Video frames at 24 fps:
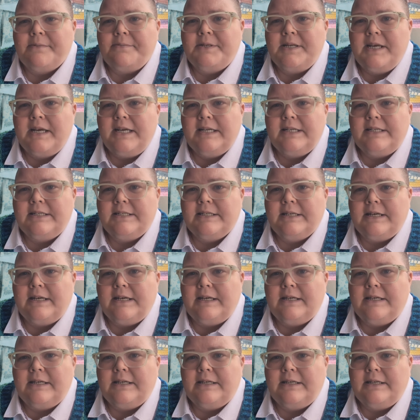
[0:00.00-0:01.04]
update.
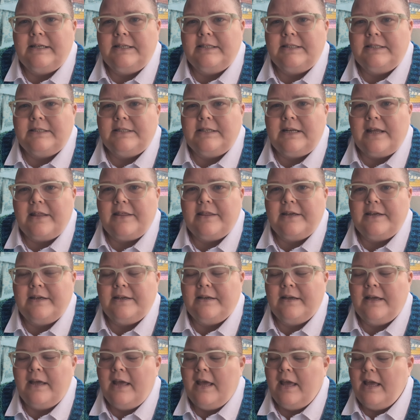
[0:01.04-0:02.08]
It's
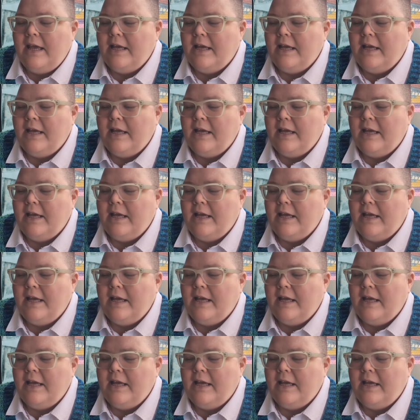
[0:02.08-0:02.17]
nothing,